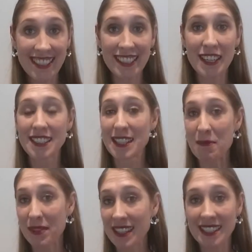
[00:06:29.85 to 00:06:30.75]
You know,
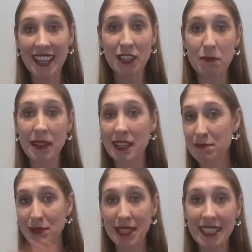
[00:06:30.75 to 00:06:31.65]
some things that could be
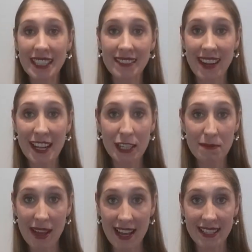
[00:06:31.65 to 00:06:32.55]
completely
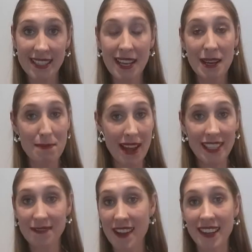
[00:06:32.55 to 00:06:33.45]
random, as
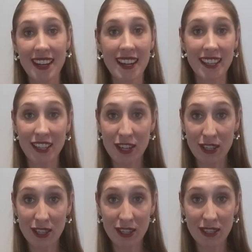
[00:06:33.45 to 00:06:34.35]
Magda found out in
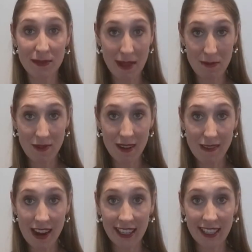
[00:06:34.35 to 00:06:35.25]
her memoir
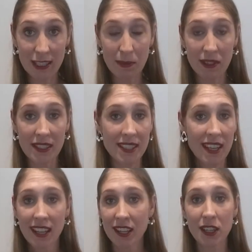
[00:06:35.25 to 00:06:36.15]
writing experience,
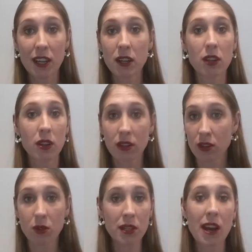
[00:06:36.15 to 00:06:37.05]
you know,
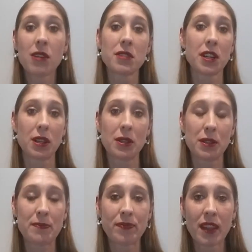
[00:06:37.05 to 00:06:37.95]
could hold a
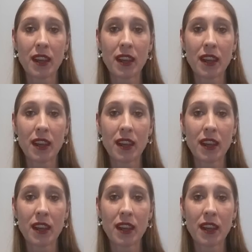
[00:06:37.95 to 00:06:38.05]
clue.